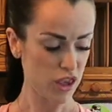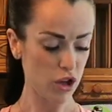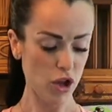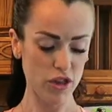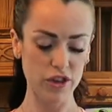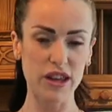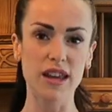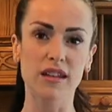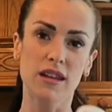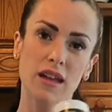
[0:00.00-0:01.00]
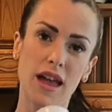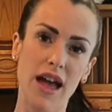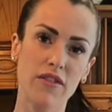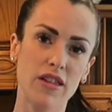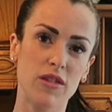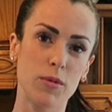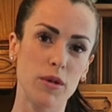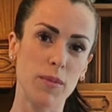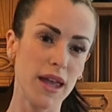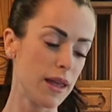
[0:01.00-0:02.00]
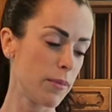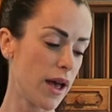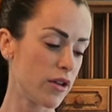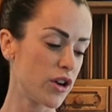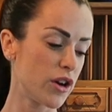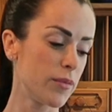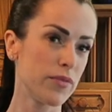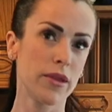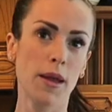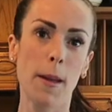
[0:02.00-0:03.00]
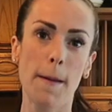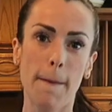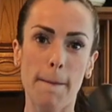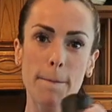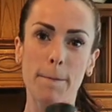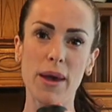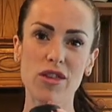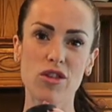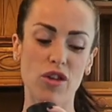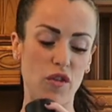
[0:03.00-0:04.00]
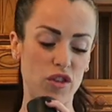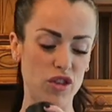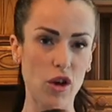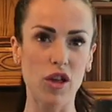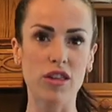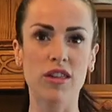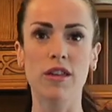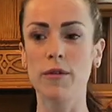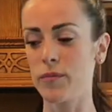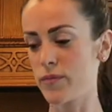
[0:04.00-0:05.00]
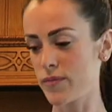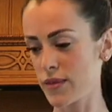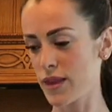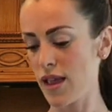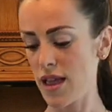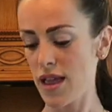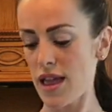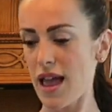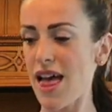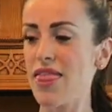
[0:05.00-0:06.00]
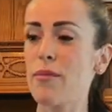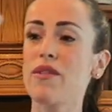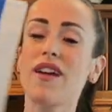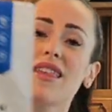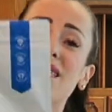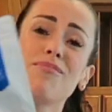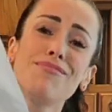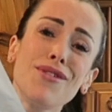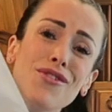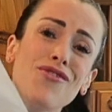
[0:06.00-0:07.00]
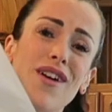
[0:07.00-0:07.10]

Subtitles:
You'll also need half a teaspoon of baking powder, pinch of salt, and then we've got some more